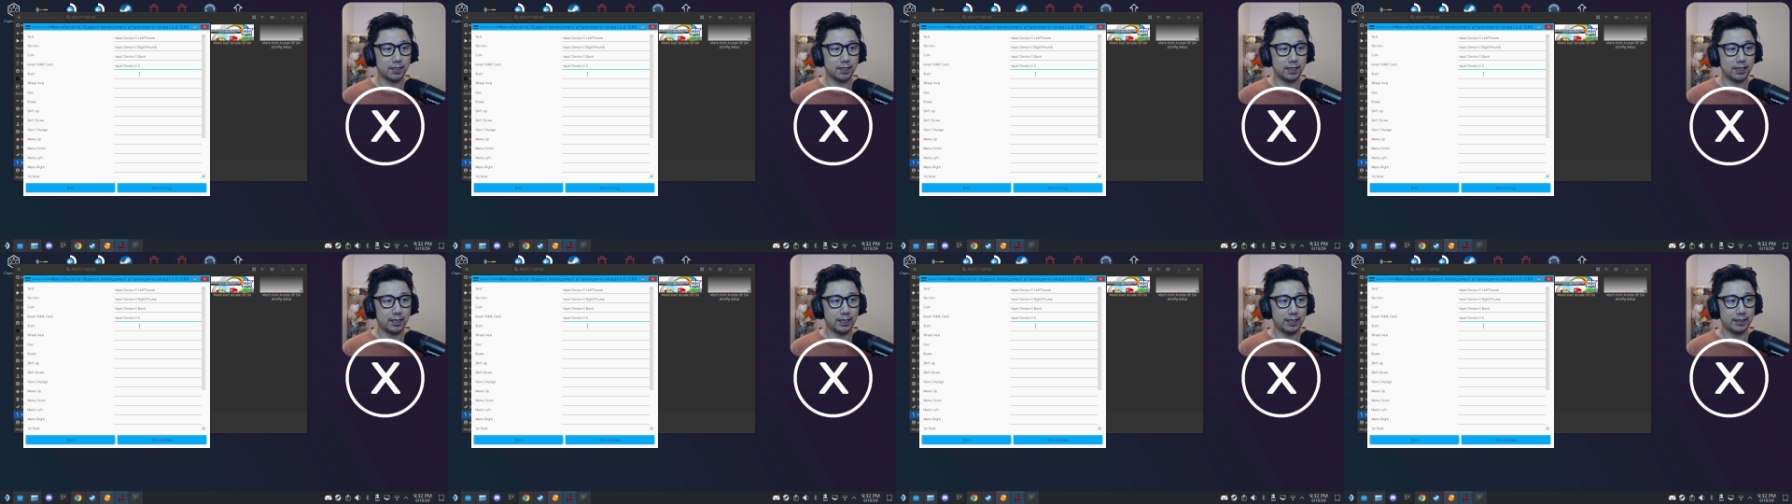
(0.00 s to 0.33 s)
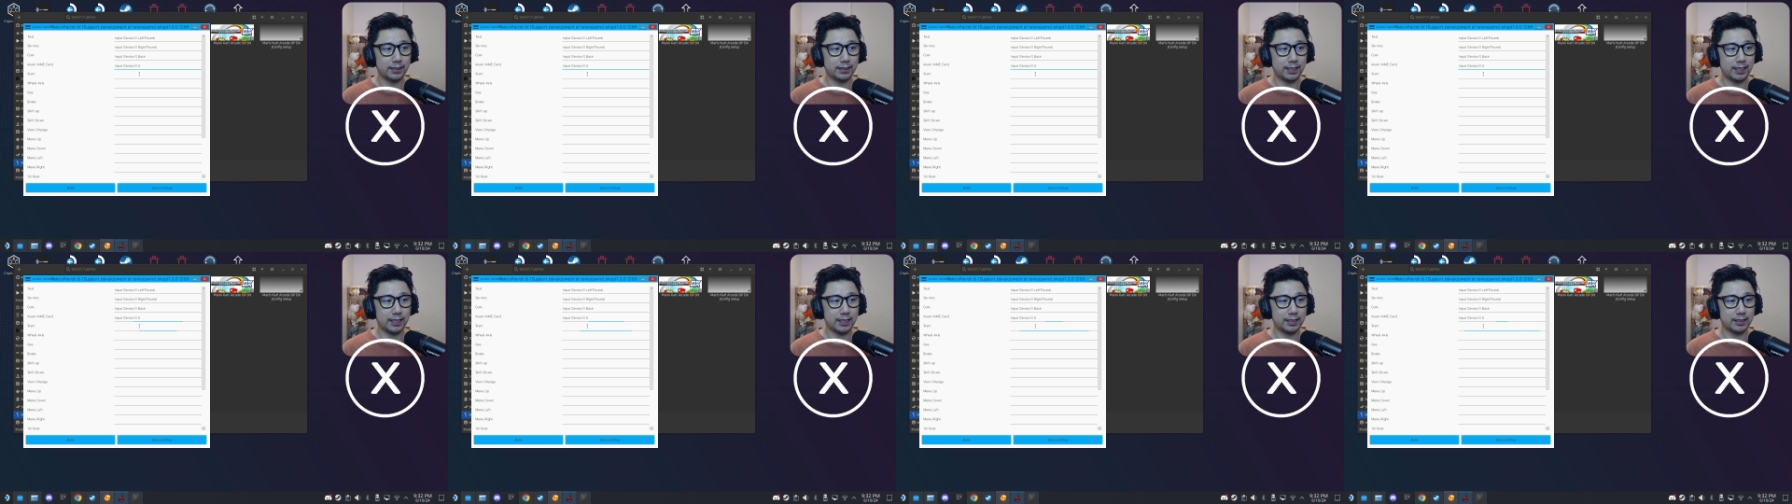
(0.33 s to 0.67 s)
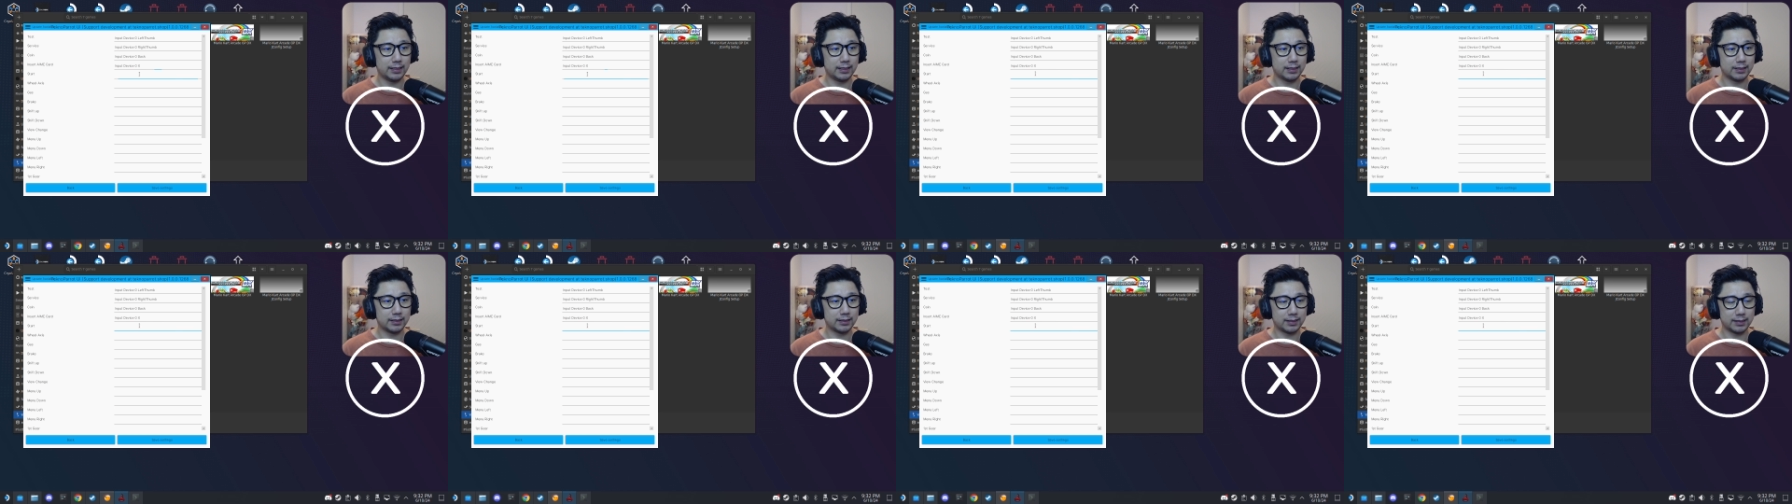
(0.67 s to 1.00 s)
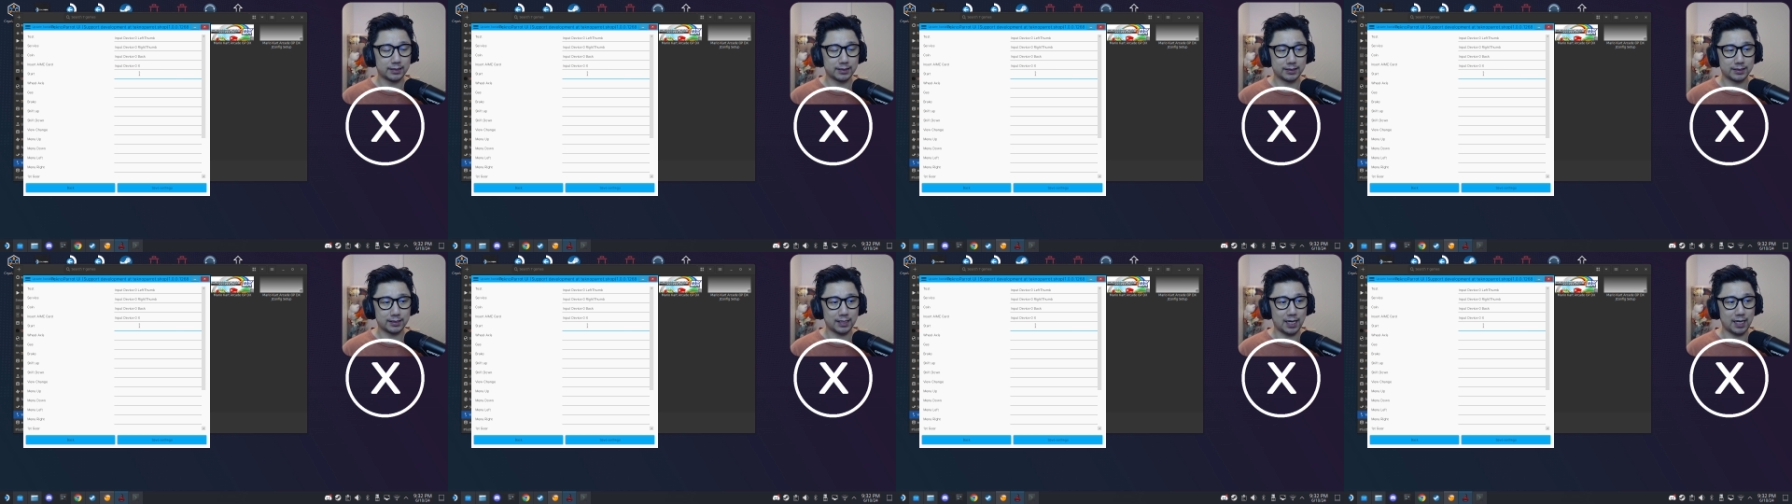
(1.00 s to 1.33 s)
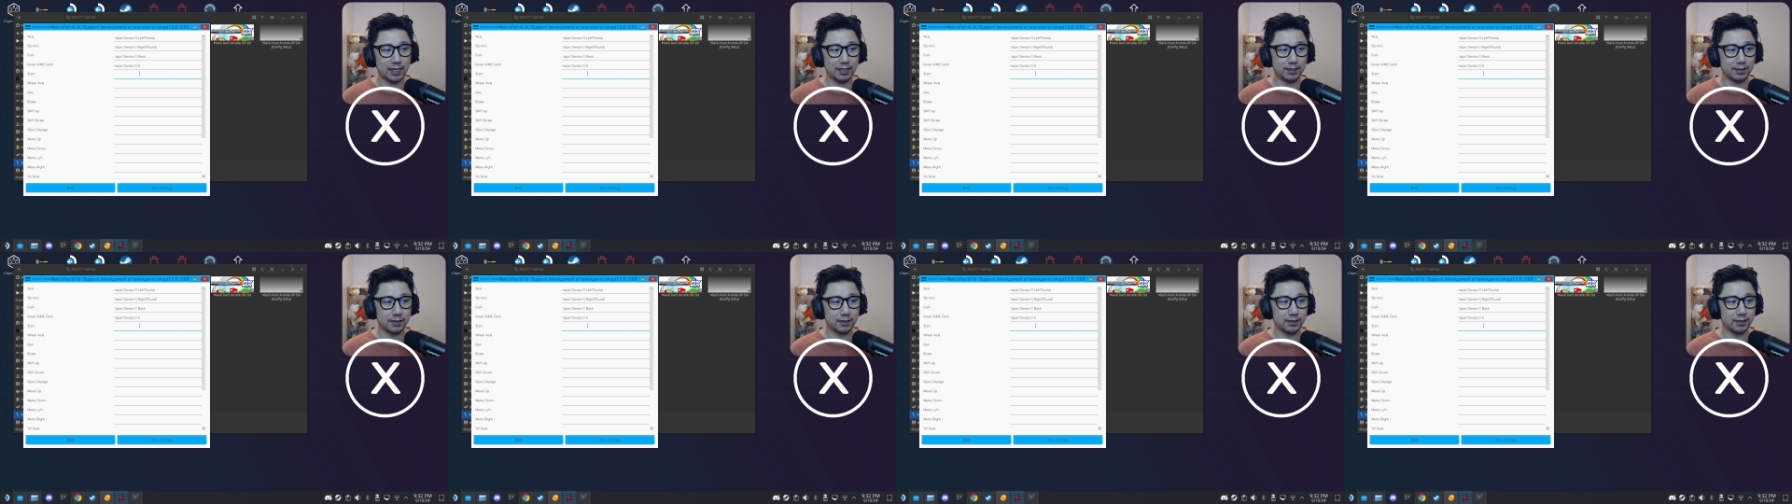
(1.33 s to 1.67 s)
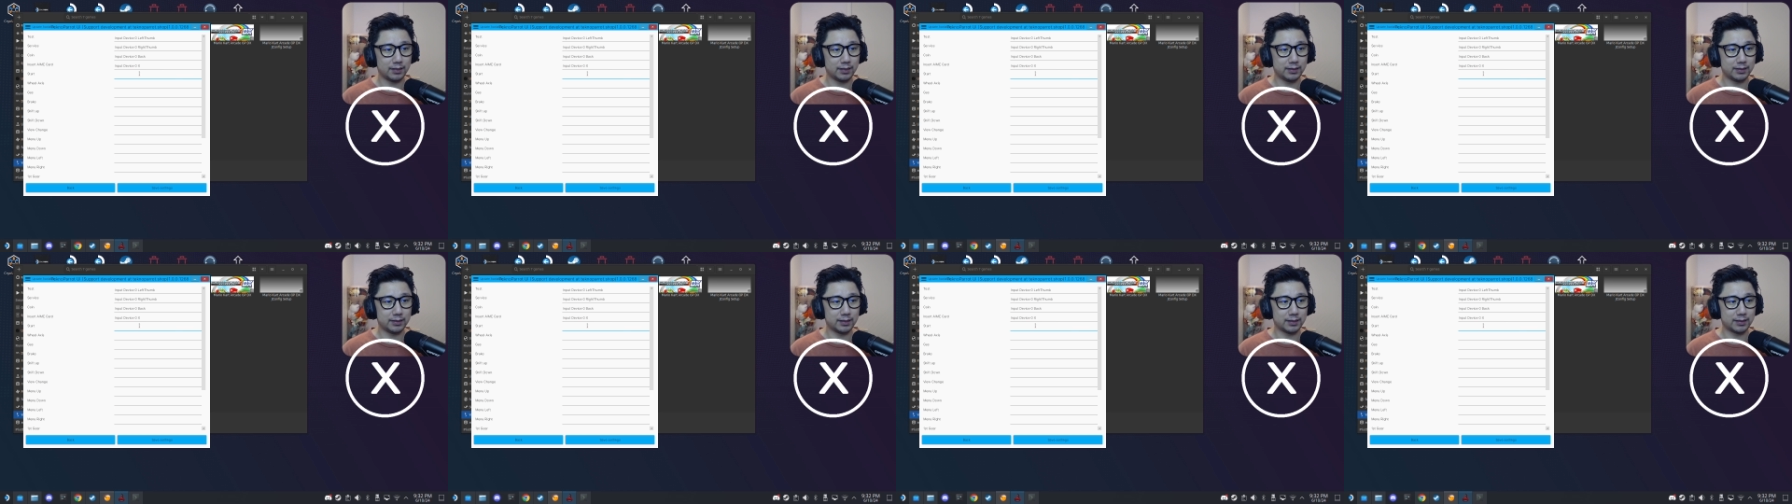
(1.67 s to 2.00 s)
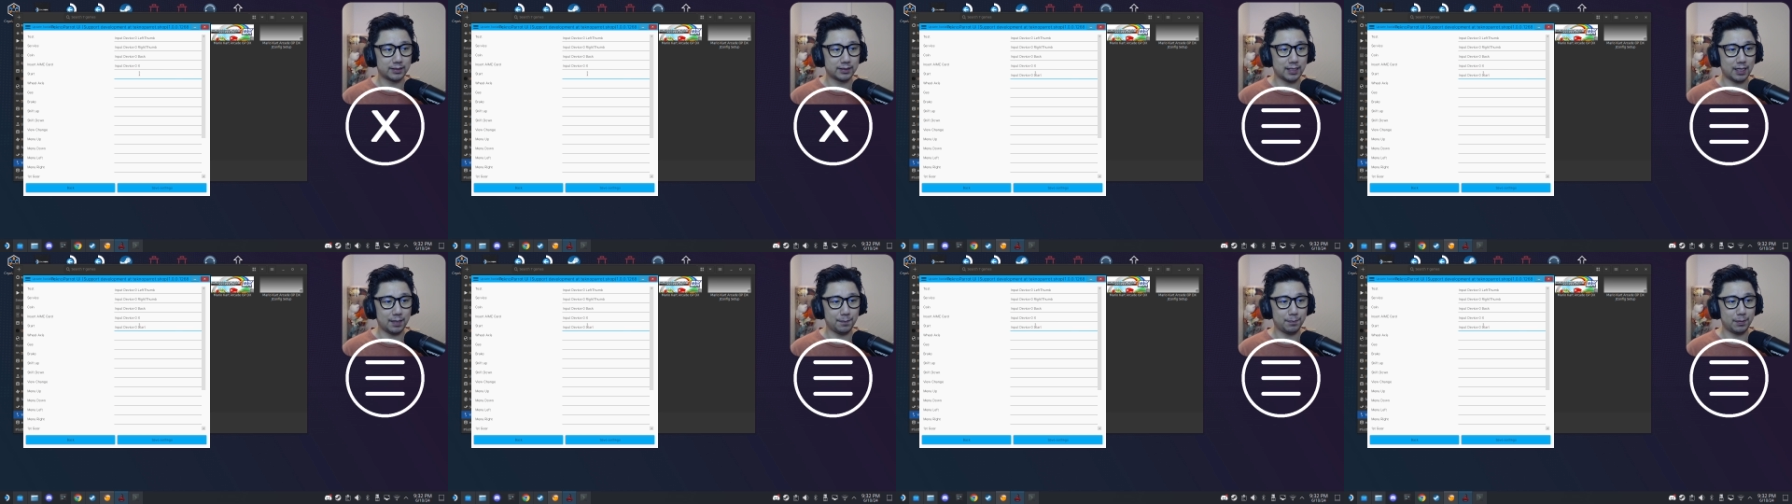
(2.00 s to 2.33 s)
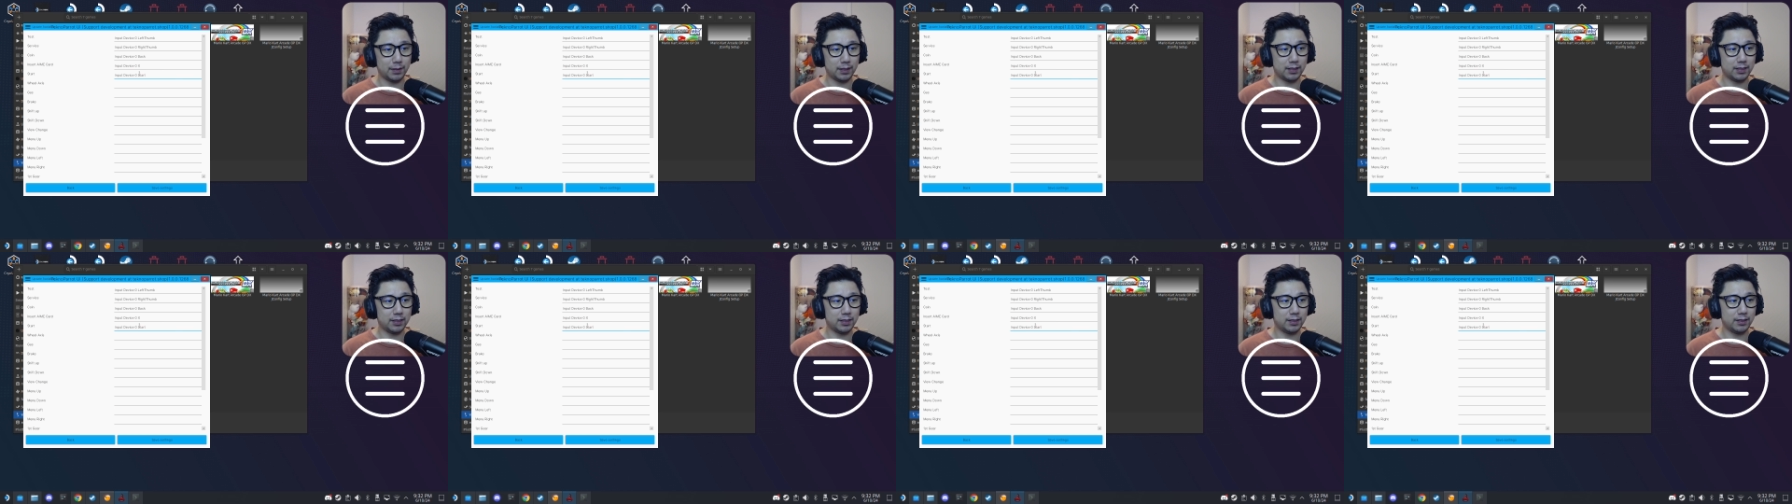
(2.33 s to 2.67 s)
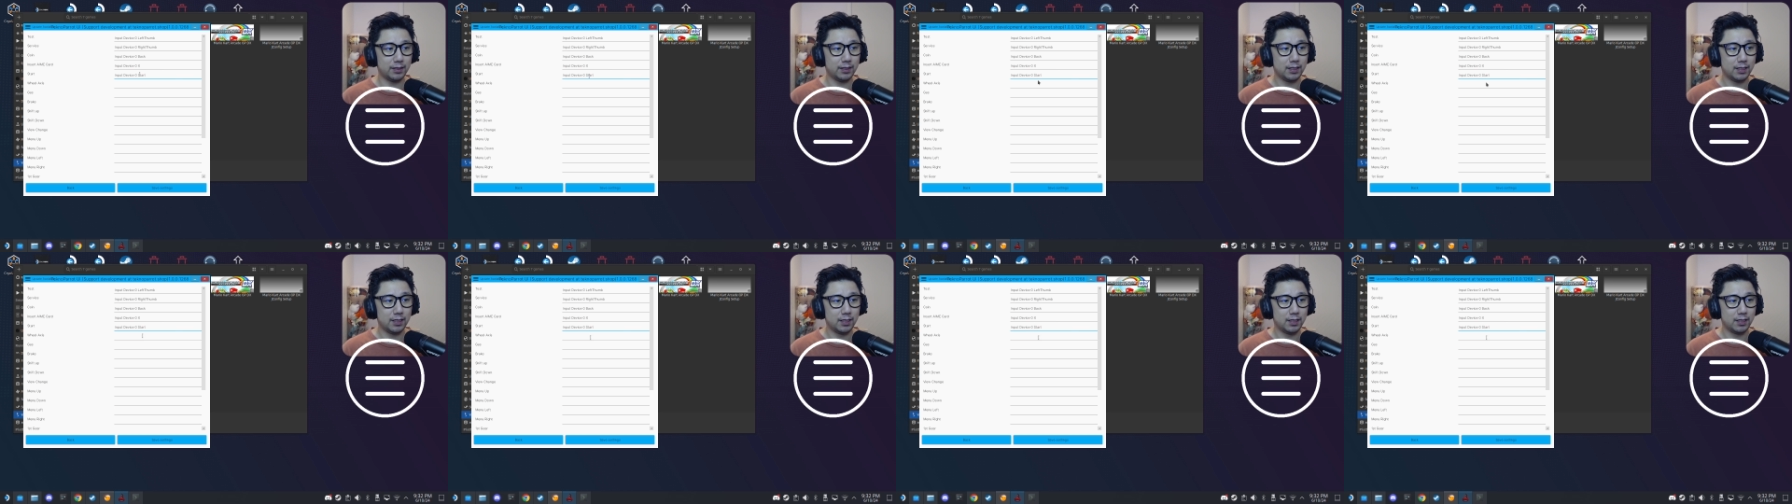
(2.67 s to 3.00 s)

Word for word: And then the start is the start button.